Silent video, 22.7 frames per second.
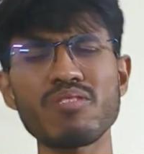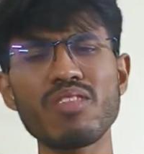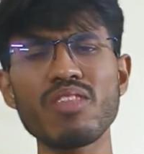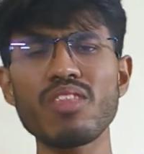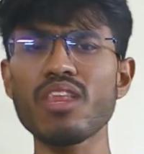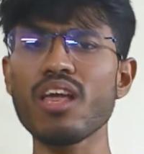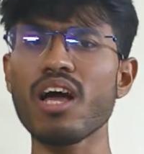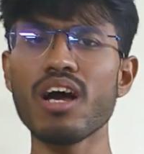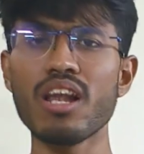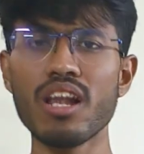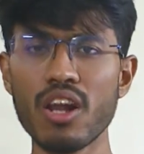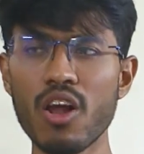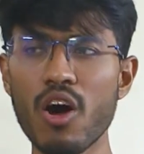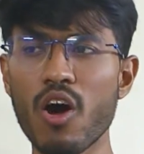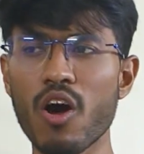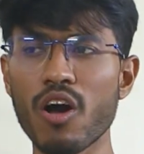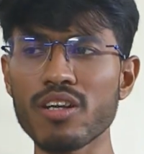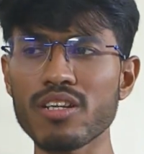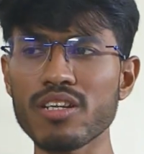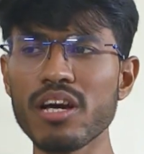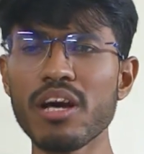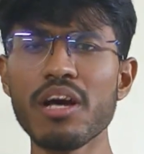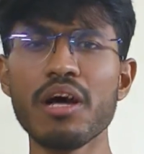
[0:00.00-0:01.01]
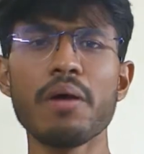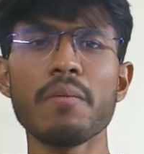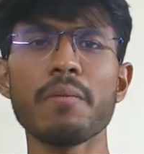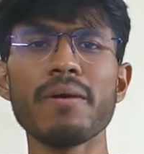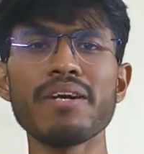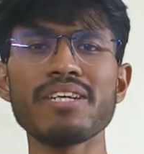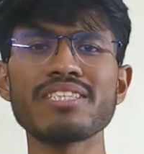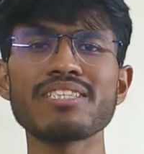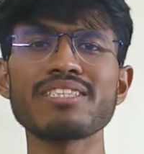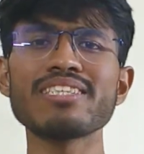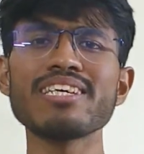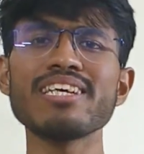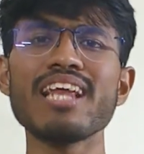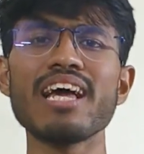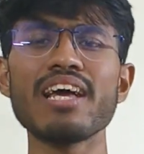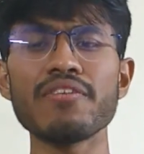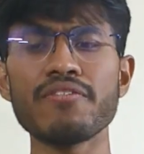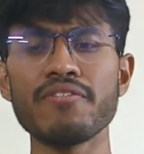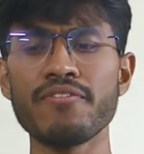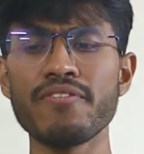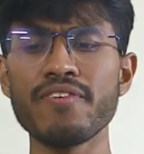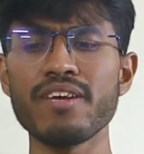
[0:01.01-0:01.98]
a lot, but still I
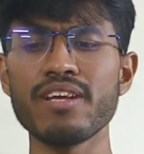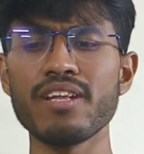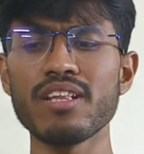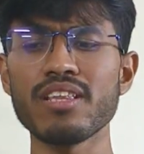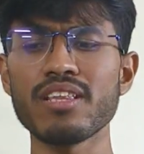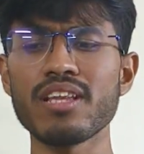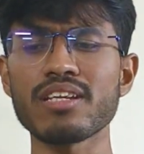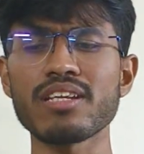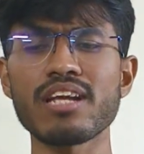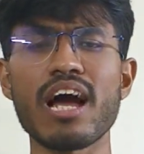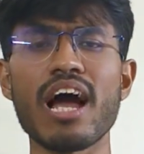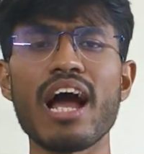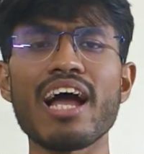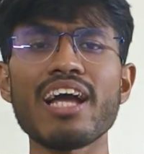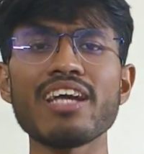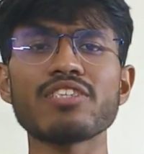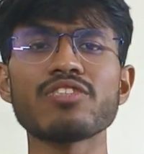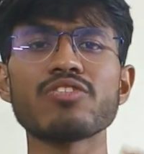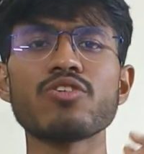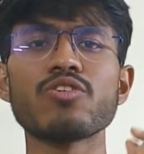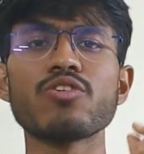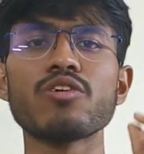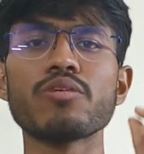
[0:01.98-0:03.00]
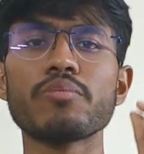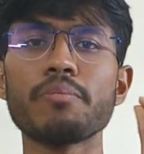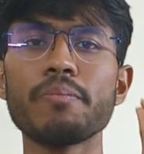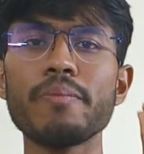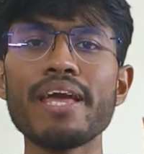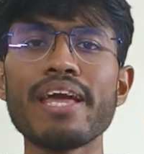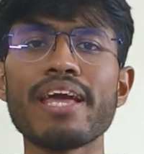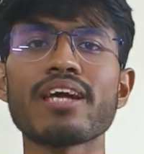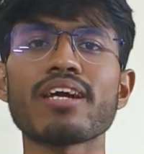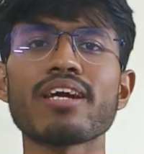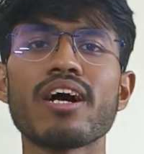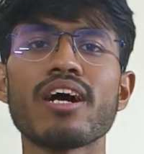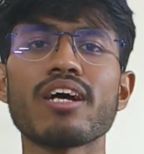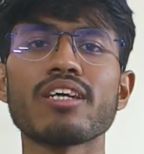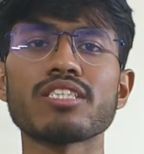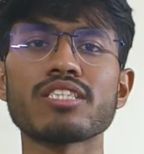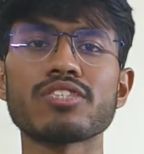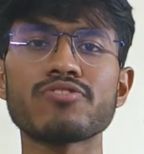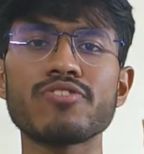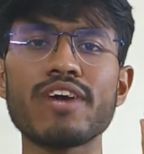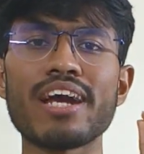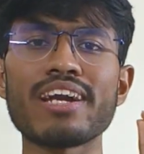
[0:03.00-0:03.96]
feel that I should make a
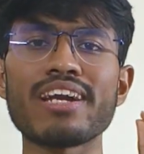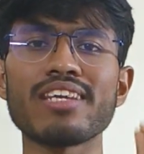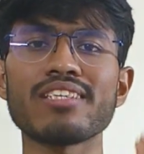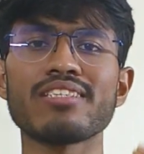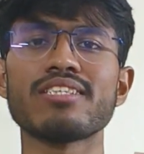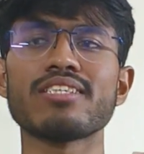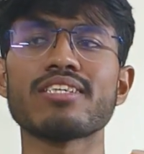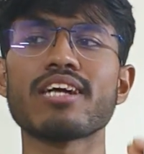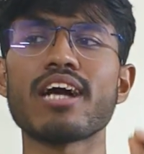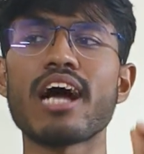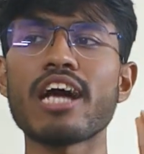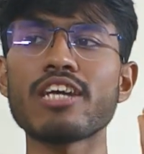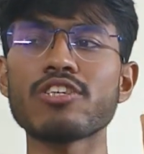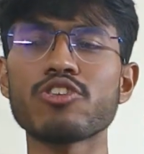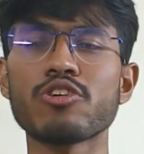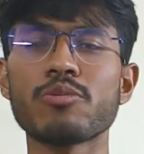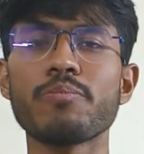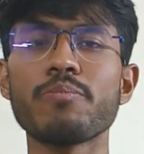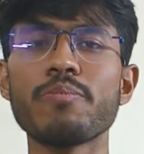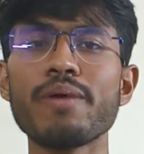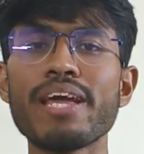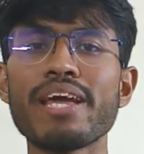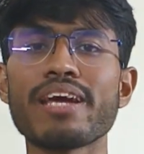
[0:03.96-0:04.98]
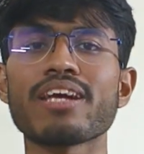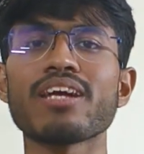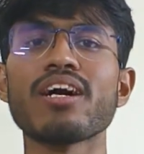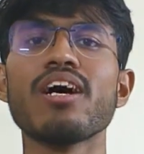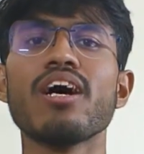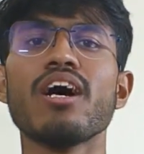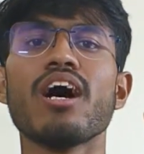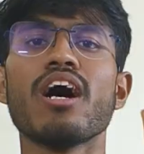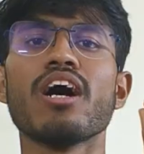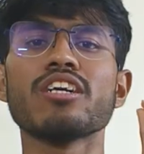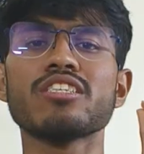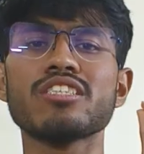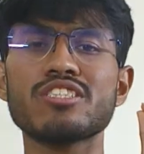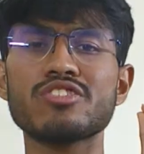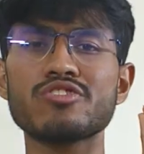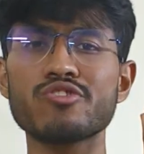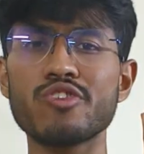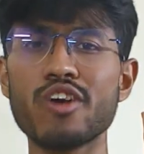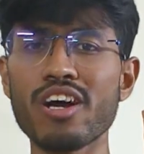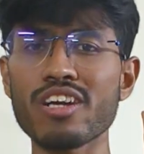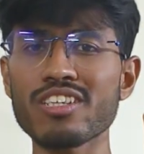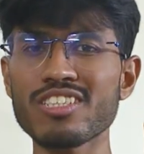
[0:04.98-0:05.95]
strategic, I should make a
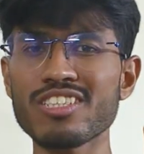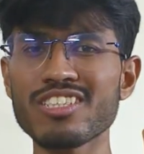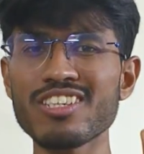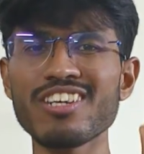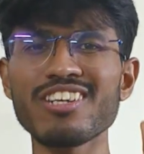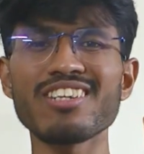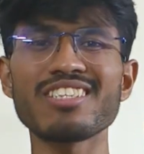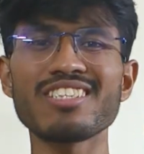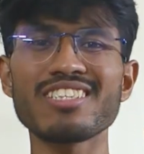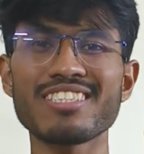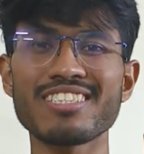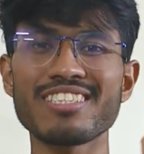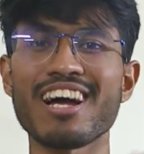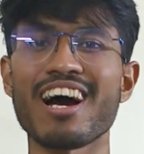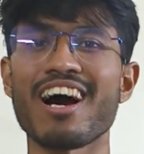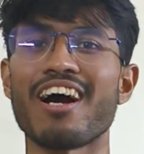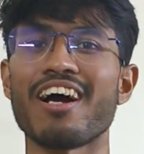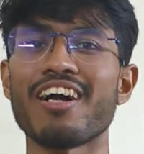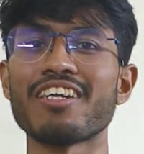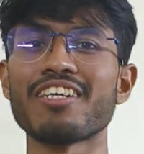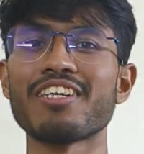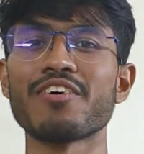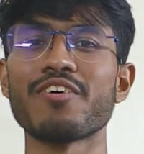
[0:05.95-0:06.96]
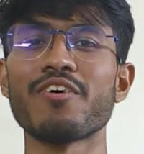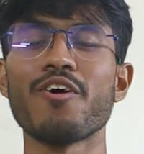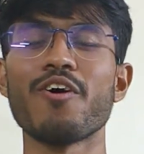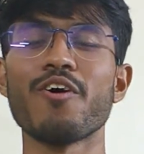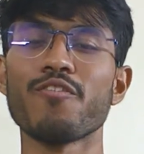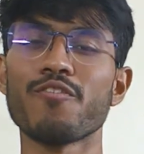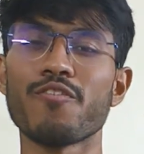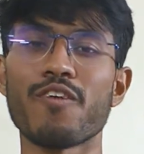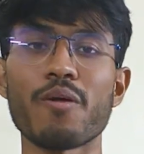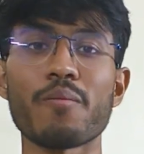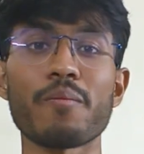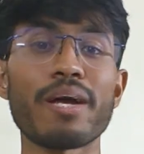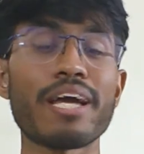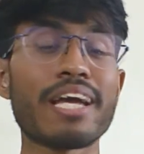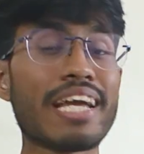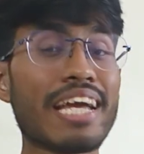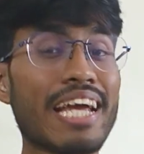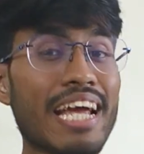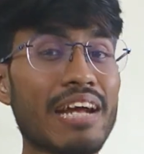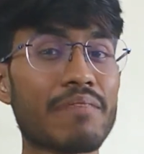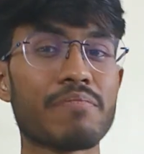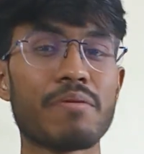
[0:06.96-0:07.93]
structured start for my
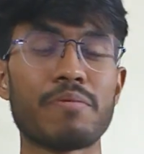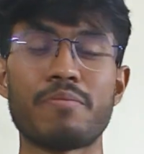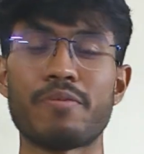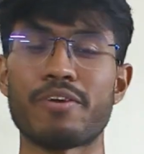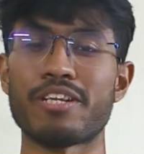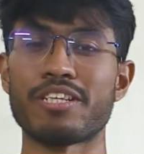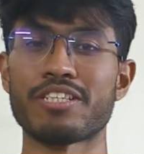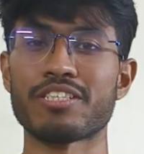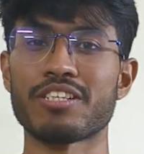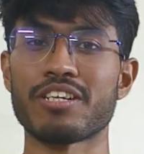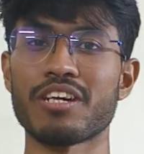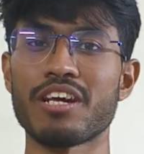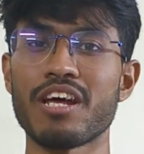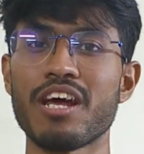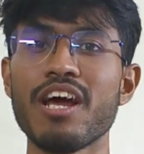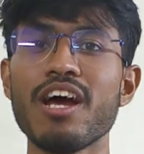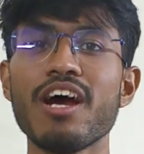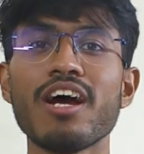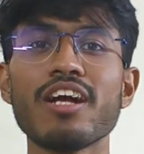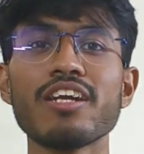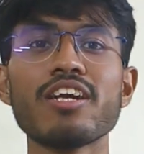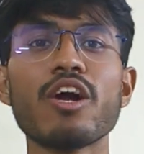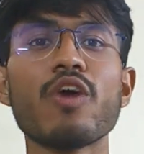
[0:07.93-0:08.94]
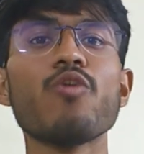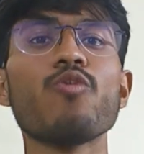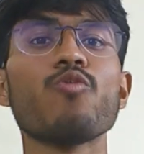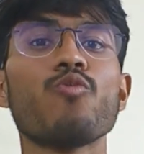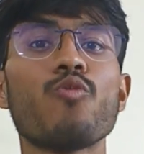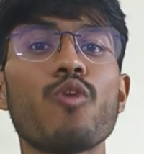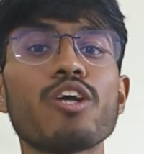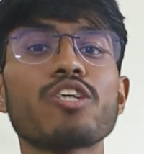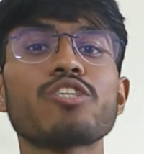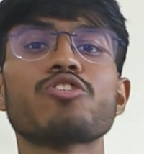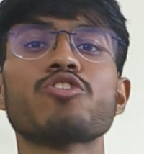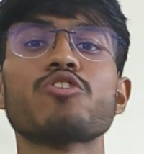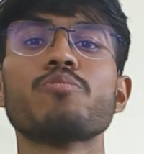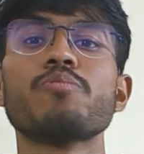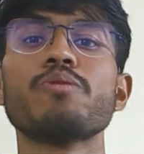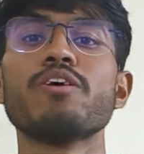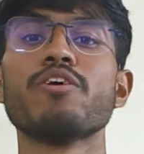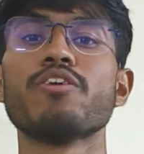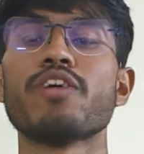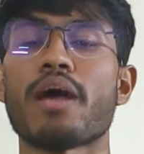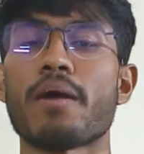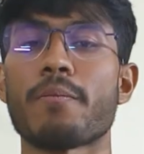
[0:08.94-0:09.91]
GATE preparation. Now, what should be your
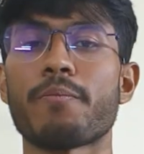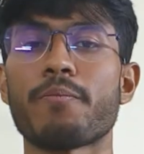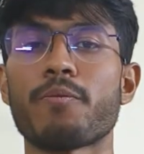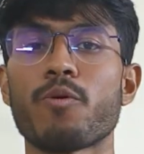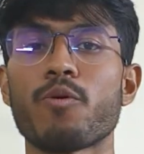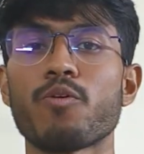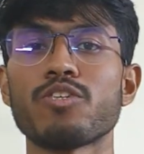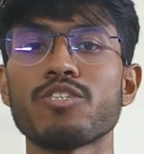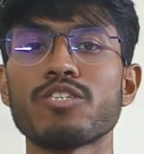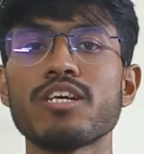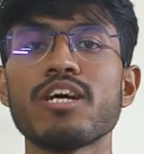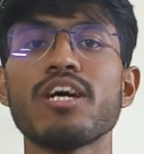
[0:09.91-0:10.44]
approach?